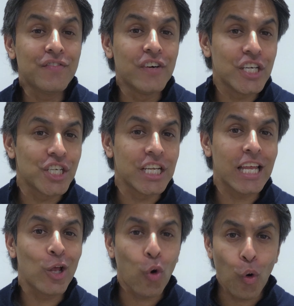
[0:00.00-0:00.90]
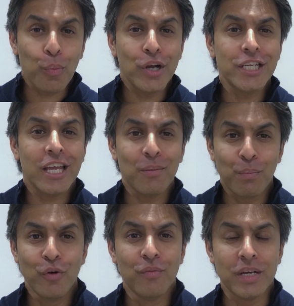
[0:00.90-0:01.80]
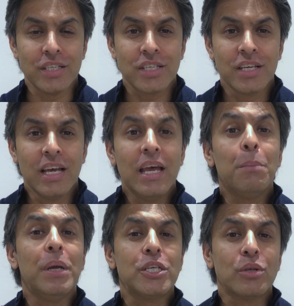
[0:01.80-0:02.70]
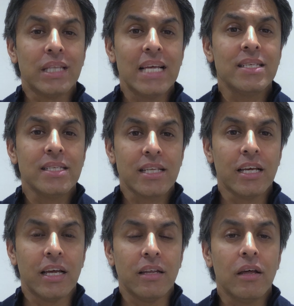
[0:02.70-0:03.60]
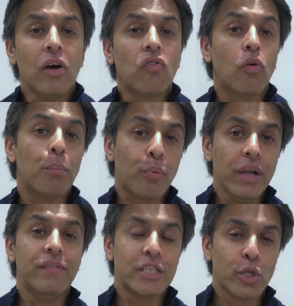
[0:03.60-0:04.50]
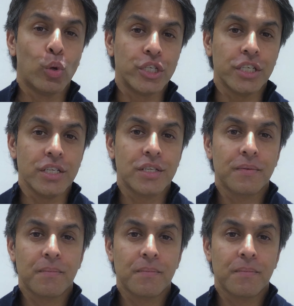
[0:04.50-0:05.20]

version incorporating improvements based on lessons learned from previous launches.